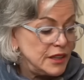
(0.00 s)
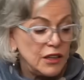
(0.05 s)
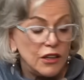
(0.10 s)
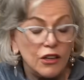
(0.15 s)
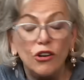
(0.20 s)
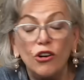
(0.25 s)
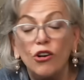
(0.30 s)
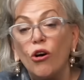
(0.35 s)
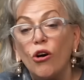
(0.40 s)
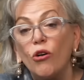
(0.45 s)

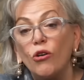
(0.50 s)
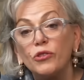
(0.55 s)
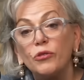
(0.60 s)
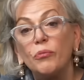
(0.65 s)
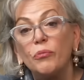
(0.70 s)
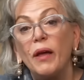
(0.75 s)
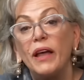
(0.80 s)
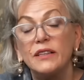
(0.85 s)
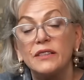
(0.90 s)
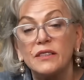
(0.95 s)
Gold
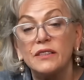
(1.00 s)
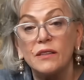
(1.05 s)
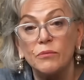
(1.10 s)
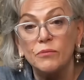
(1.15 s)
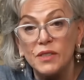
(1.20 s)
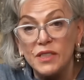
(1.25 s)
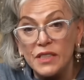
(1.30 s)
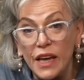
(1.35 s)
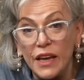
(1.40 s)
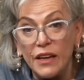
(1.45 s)
makes them
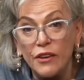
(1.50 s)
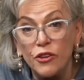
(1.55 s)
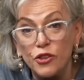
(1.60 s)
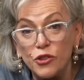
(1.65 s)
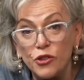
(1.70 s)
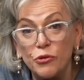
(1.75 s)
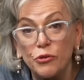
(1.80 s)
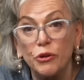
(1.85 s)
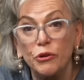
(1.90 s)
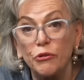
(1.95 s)
say the
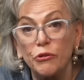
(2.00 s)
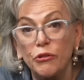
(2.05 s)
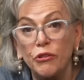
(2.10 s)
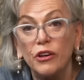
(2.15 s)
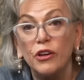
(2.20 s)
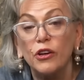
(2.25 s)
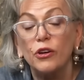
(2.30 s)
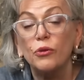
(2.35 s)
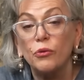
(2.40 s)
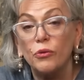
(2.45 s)
truth.
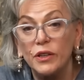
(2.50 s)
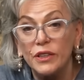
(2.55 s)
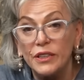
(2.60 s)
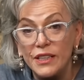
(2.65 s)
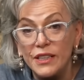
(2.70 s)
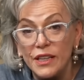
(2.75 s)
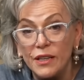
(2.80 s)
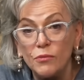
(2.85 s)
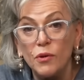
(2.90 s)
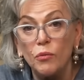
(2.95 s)

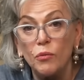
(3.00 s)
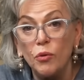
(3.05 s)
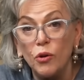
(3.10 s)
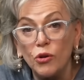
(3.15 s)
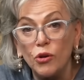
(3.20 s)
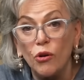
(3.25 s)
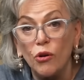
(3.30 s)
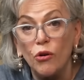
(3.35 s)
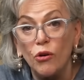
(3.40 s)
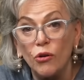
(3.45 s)
Redeemable
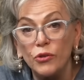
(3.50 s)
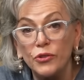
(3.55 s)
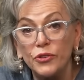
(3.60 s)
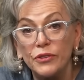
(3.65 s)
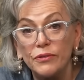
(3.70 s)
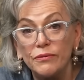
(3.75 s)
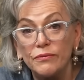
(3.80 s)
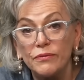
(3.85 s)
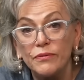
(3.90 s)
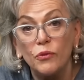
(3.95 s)
gold.
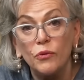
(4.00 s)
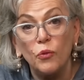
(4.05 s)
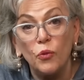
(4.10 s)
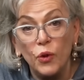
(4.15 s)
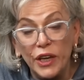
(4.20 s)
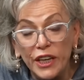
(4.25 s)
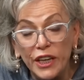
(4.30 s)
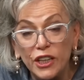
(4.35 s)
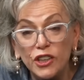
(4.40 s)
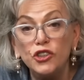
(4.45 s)

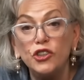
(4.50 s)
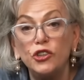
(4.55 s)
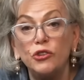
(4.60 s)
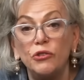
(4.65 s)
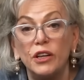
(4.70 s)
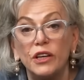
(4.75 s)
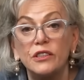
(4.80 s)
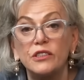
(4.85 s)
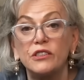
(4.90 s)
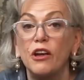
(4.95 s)
We can do
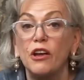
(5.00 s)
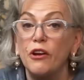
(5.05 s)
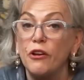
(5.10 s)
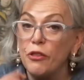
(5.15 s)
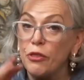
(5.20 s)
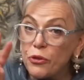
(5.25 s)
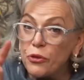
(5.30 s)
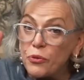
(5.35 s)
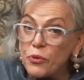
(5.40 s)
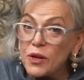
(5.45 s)
this.
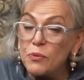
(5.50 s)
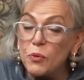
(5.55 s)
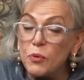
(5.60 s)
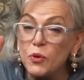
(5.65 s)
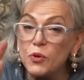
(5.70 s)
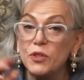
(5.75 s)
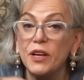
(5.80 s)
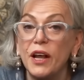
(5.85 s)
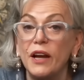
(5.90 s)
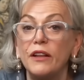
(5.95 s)

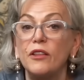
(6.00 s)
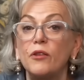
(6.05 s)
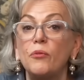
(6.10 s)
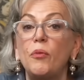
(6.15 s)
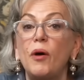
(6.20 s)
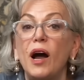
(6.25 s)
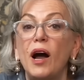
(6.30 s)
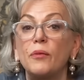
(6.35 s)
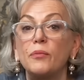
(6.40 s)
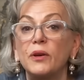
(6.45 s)
3% of the
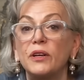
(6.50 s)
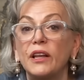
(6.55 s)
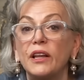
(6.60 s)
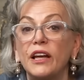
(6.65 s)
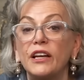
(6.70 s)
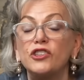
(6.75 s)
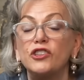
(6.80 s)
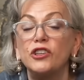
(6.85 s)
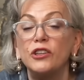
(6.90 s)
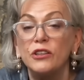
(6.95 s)

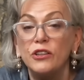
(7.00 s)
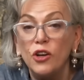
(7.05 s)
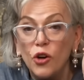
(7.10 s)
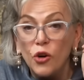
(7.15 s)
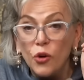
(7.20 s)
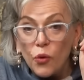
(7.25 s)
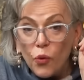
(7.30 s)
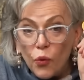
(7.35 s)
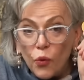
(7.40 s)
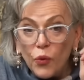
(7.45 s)
population,
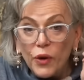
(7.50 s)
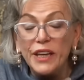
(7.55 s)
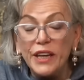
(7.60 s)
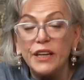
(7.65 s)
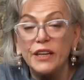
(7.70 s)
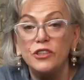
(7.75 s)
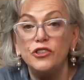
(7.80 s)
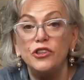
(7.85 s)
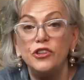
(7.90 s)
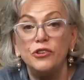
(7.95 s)
we
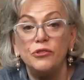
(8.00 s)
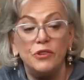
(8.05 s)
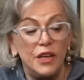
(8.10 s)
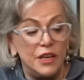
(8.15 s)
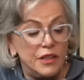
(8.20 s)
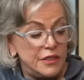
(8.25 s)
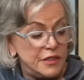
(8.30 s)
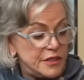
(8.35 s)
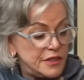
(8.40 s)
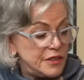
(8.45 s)
can do
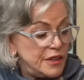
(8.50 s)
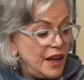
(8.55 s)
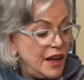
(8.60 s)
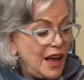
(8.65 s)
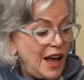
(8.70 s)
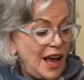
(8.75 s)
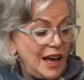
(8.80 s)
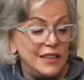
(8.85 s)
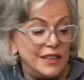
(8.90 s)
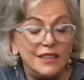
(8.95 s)
this.
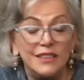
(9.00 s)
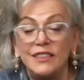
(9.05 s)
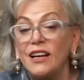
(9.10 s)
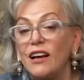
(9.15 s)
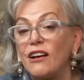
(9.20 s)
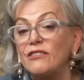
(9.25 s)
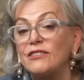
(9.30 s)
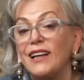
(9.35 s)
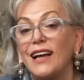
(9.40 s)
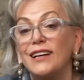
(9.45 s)
And
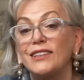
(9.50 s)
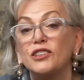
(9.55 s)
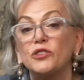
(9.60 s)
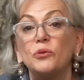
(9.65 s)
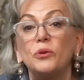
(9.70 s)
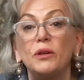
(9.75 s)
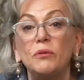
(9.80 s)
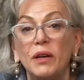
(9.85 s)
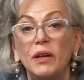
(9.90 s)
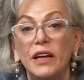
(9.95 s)
until next
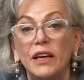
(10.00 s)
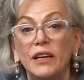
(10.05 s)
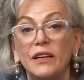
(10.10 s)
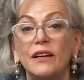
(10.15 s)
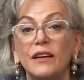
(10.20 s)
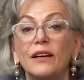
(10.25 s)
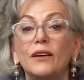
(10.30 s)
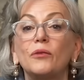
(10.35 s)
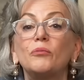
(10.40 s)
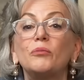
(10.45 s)
we meet,
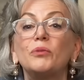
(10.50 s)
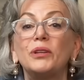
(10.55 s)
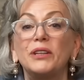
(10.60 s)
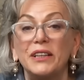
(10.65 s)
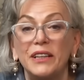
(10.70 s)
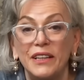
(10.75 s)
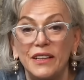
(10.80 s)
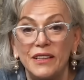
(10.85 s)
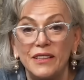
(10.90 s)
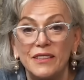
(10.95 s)

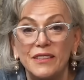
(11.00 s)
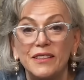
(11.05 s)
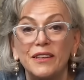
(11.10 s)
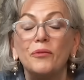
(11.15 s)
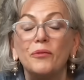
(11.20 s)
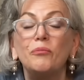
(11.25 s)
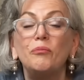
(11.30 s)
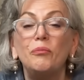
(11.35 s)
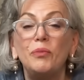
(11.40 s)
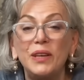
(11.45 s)
please
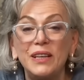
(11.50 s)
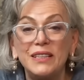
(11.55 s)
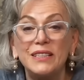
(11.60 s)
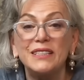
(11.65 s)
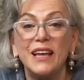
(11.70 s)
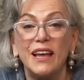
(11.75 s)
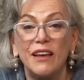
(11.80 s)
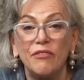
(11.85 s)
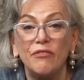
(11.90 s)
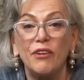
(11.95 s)
be
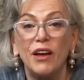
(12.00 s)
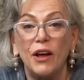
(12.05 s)
safe out